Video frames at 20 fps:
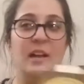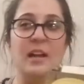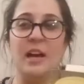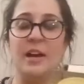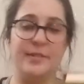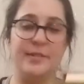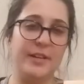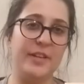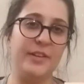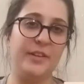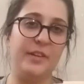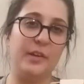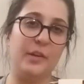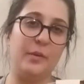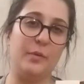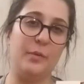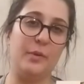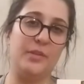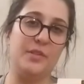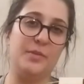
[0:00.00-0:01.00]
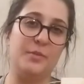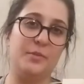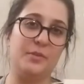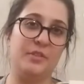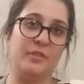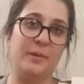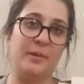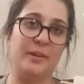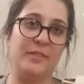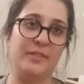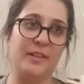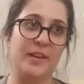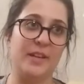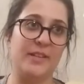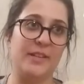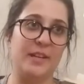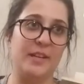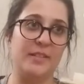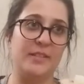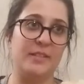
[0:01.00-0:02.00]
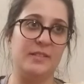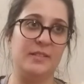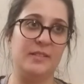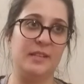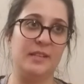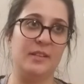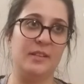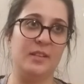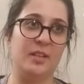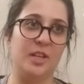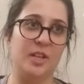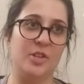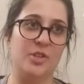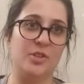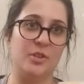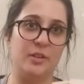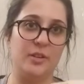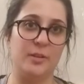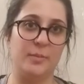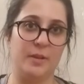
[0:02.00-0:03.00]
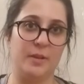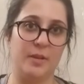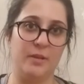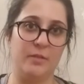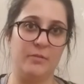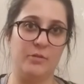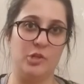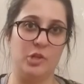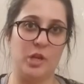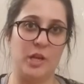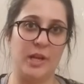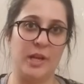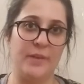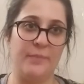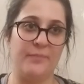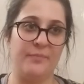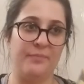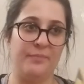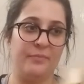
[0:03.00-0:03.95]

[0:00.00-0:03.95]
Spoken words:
I really didn't know what to do about that. I didn't enjoy them hugely,